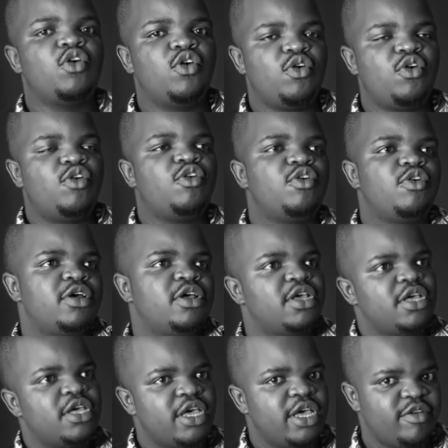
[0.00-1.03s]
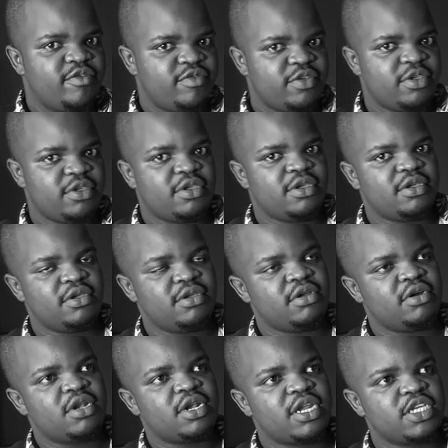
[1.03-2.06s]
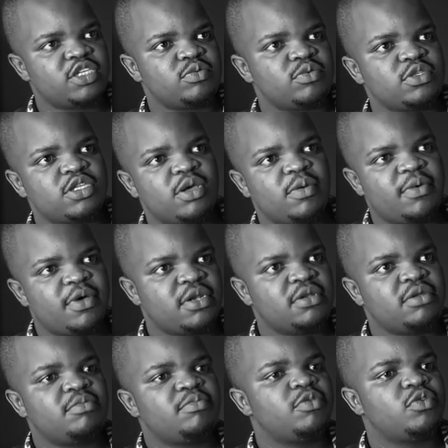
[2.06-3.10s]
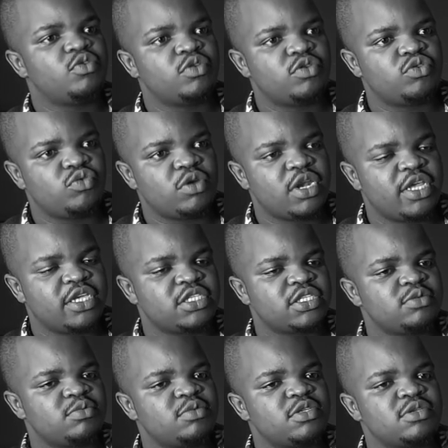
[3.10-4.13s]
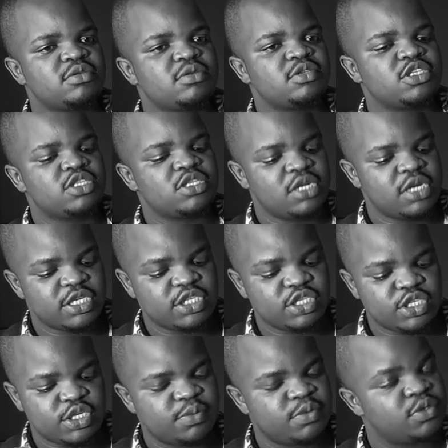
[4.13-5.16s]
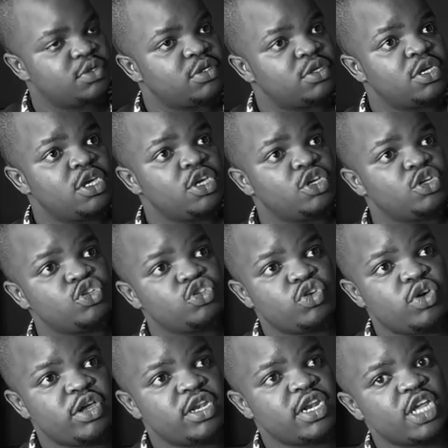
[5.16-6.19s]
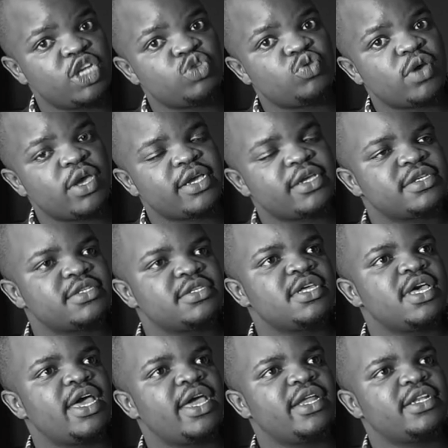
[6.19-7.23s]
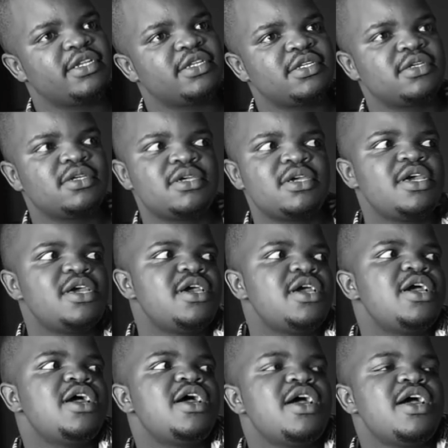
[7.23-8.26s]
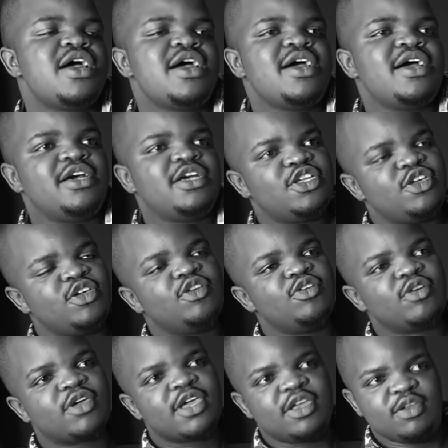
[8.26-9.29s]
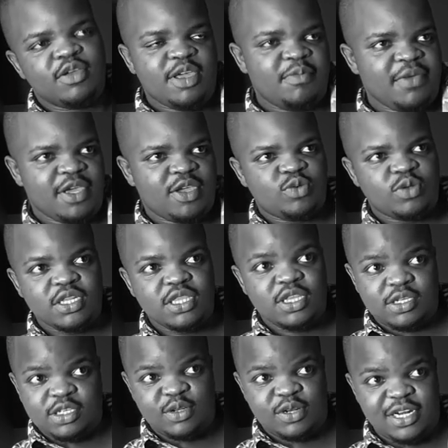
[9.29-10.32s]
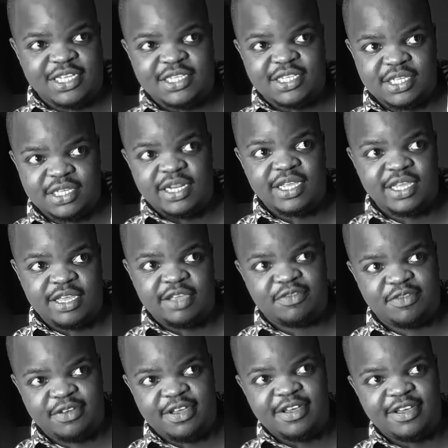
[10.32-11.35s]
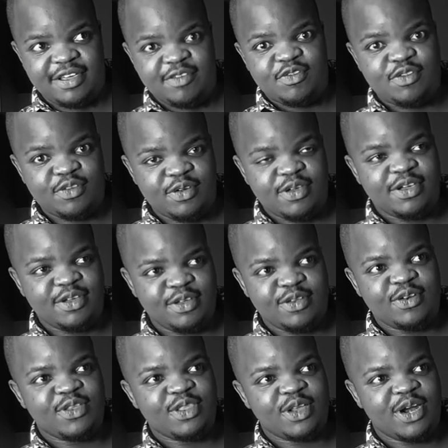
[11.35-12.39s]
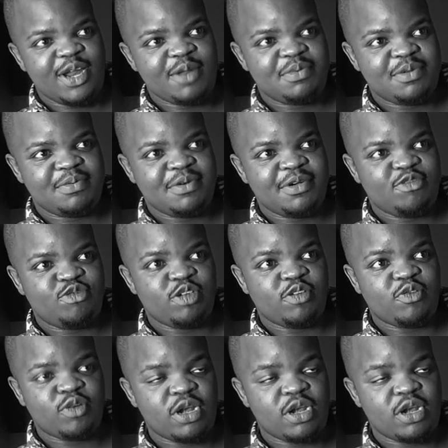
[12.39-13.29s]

go have a with someone, build relationship relationships, join networks, and you you can, you can make twenty thousand dollars easily if you if you you know the right people if you have